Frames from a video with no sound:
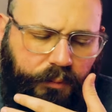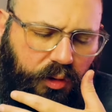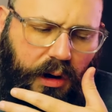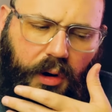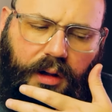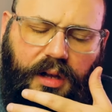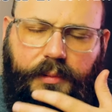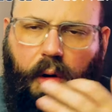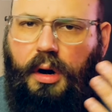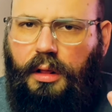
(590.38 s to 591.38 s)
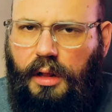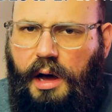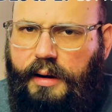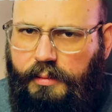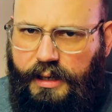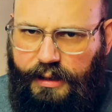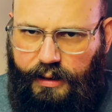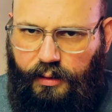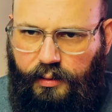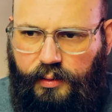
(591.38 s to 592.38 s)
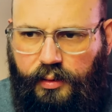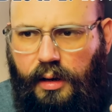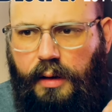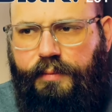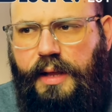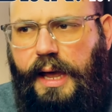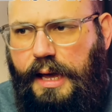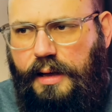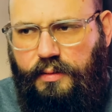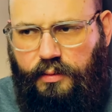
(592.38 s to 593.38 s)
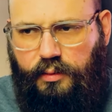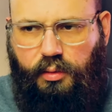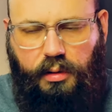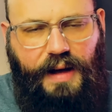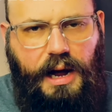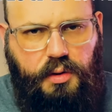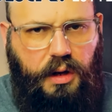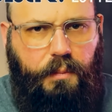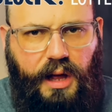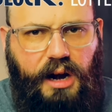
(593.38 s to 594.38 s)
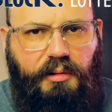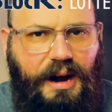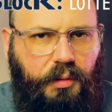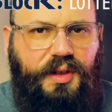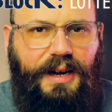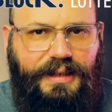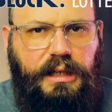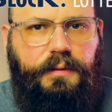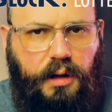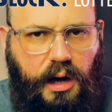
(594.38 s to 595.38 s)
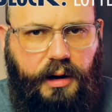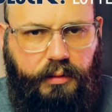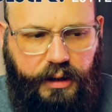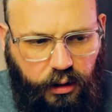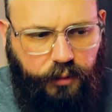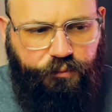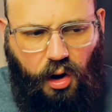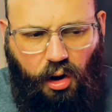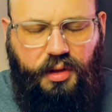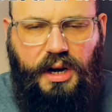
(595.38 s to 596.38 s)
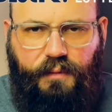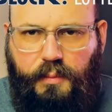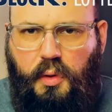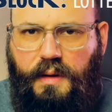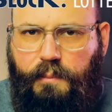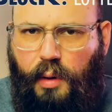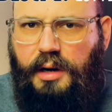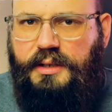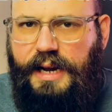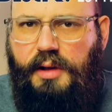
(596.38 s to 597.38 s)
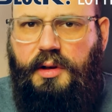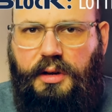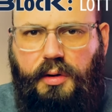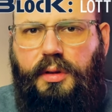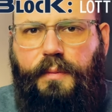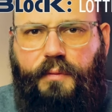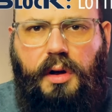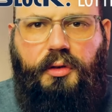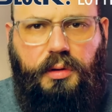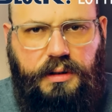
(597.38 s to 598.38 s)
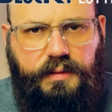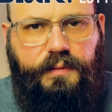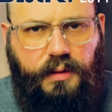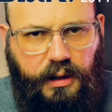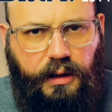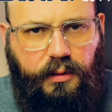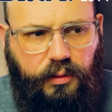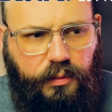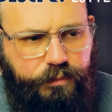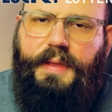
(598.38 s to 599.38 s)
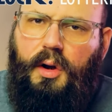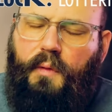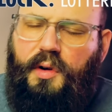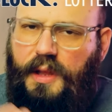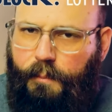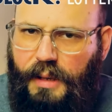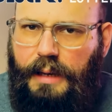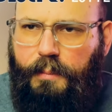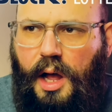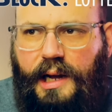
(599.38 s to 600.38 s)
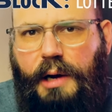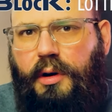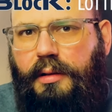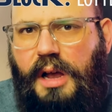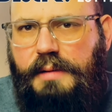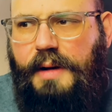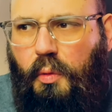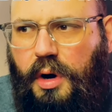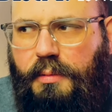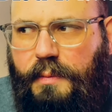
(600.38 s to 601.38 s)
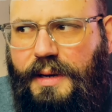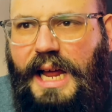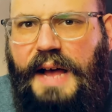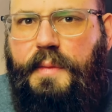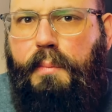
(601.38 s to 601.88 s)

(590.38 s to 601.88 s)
So I want to talk about what a lottery is and sort of how you can play around with the idea of a lottery, all the different moving parts and how you can use them for all sorts of different things. Then over in the B block, I want to talk about what it would be to have a